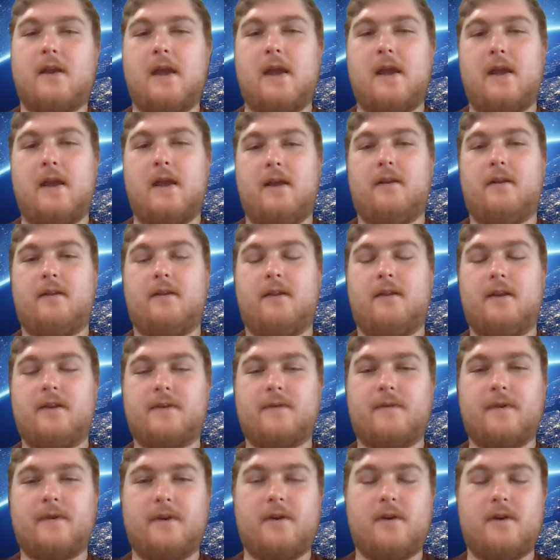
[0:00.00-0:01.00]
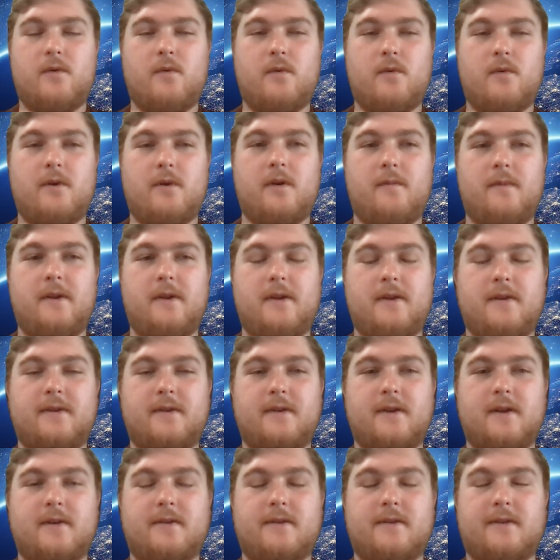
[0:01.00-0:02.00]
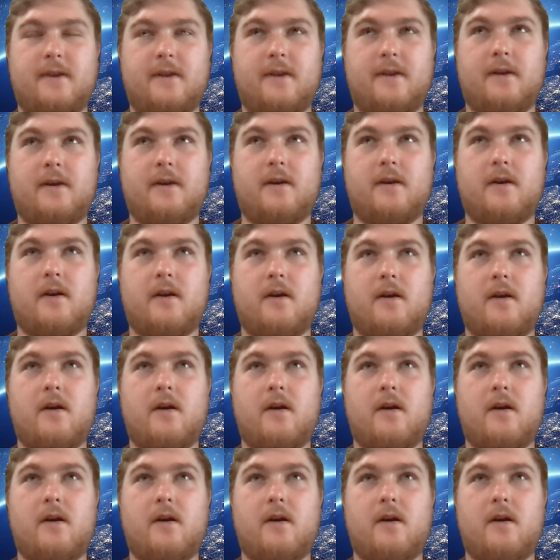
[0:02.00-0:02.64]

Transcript: In this video, we're going to be discussing